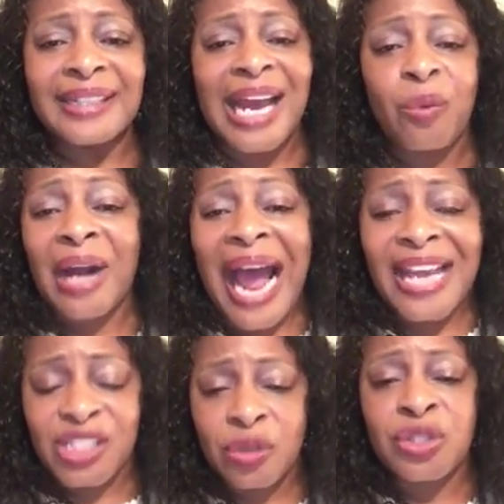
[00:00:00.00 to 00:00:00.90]
Like what
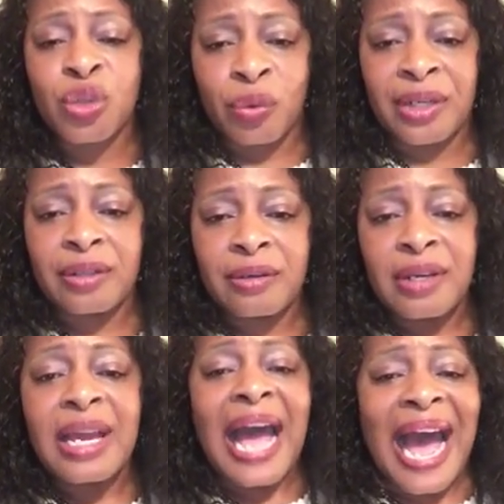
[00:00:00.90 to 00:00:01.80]
Isil is doing.
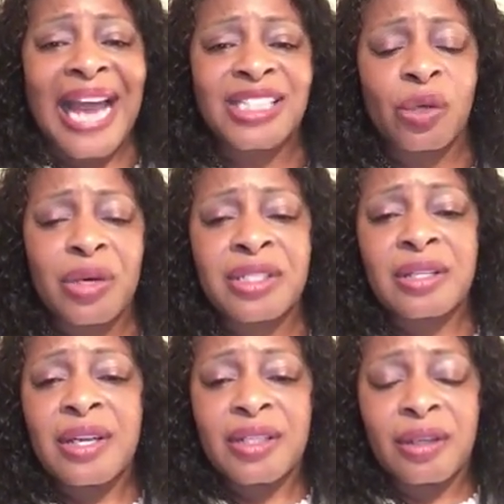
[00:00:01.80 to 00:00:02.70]
Isil is